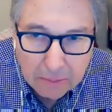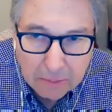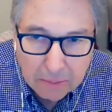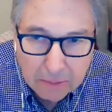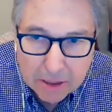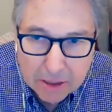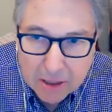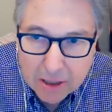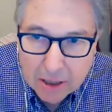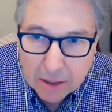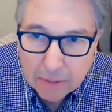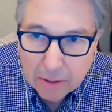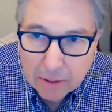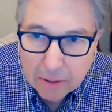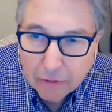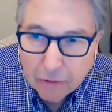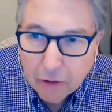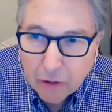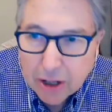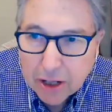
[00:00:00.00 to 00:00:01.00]
Mississippi
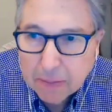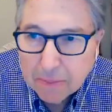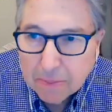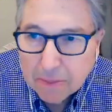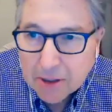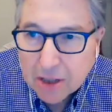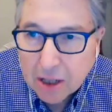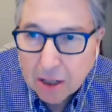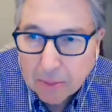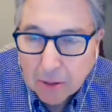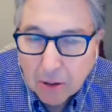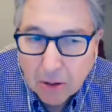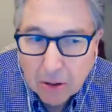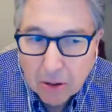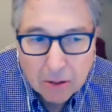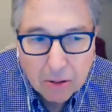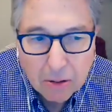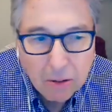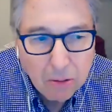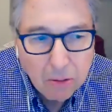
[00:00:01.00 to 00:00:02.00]
Freedom Summer,
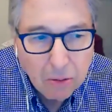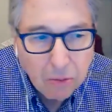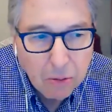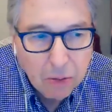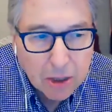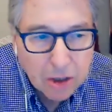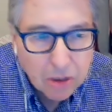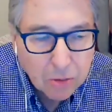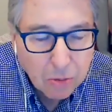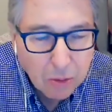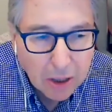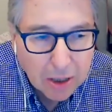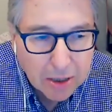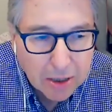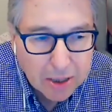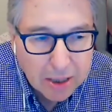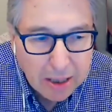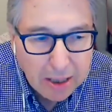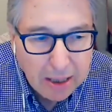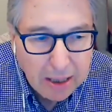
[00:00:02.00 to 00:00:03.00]
which
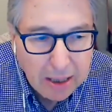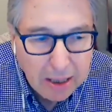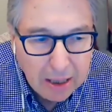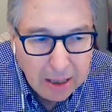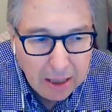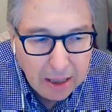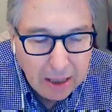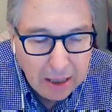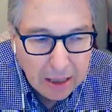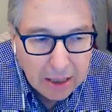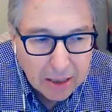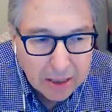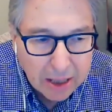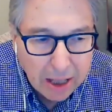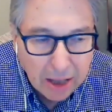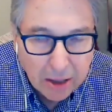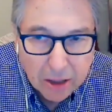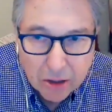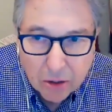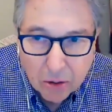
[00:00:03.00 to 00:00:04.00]
was
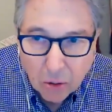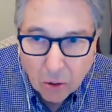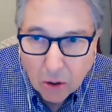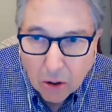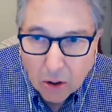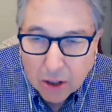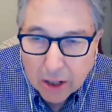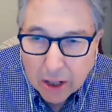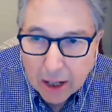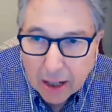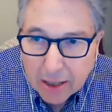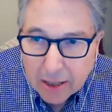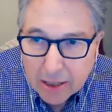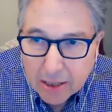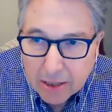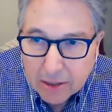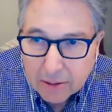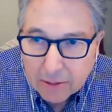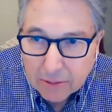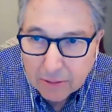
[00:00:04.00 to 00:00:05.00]
intended to
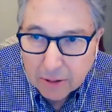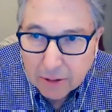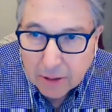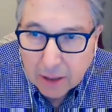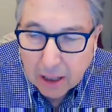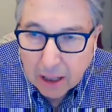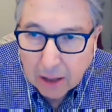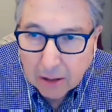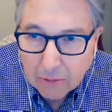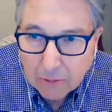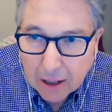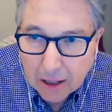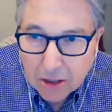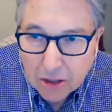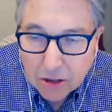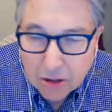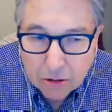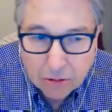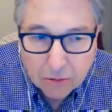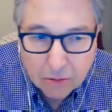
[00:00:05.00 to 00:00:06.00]
organize and
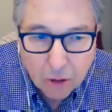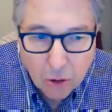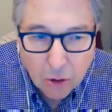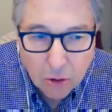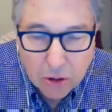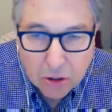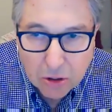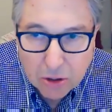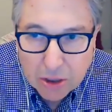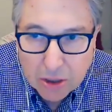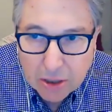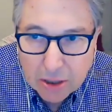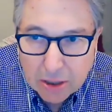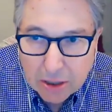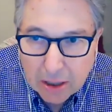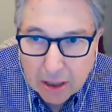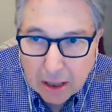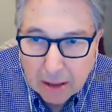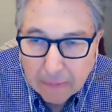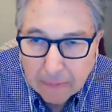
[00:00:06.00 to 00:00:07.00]
register voters
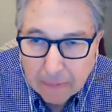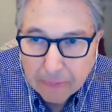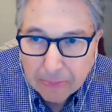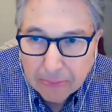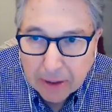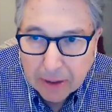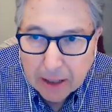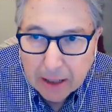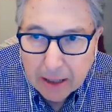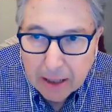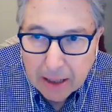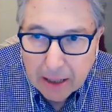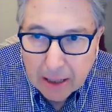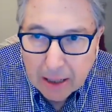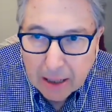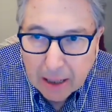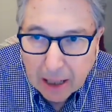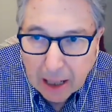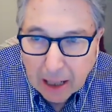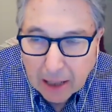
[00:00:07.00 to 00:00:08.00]
um,
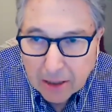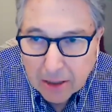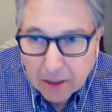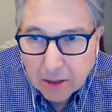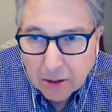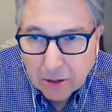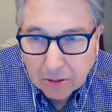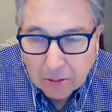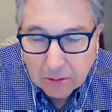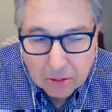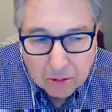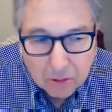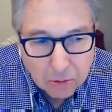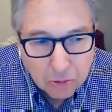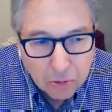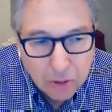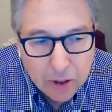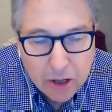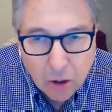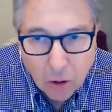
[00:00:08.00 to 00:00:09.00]
and to
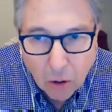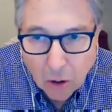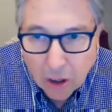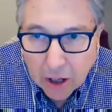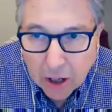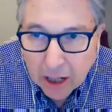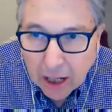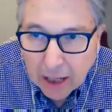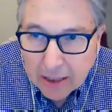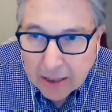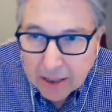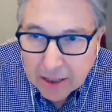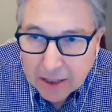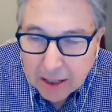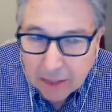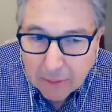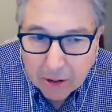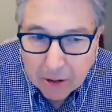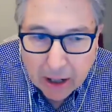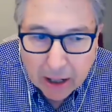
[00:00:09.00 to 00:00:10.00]
reorganize the
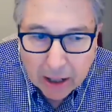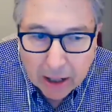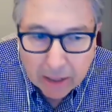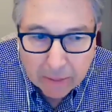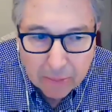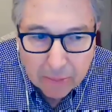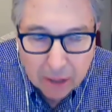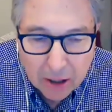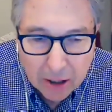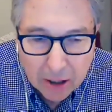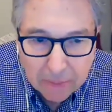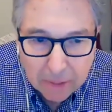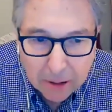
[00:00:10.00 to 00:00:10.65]
Democratic Party.